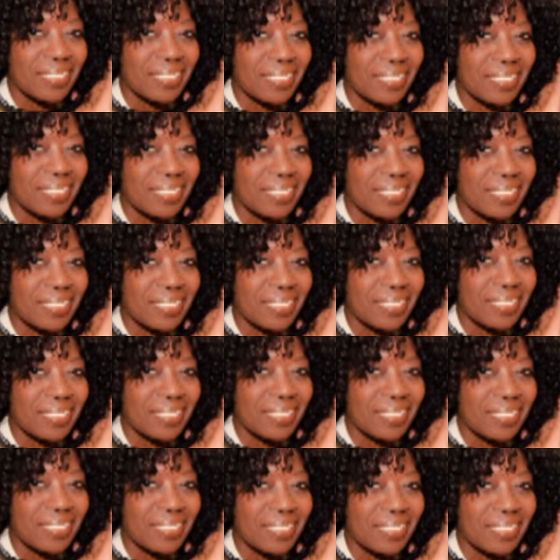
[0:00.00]

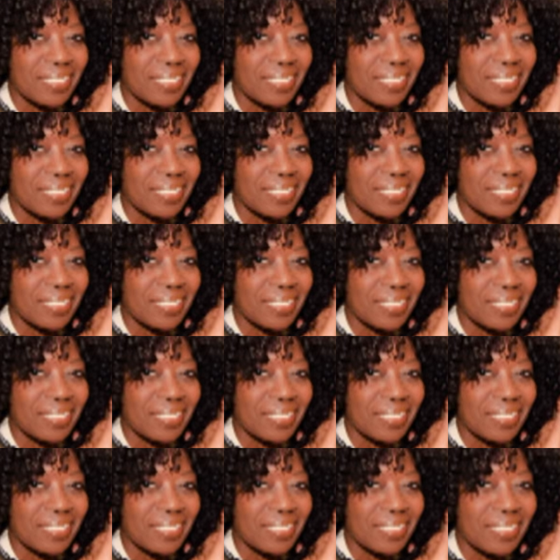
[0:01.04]

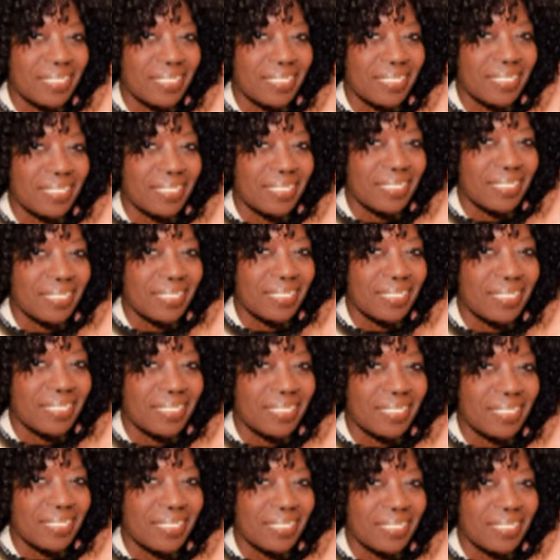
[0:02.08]
This person isn't speaking.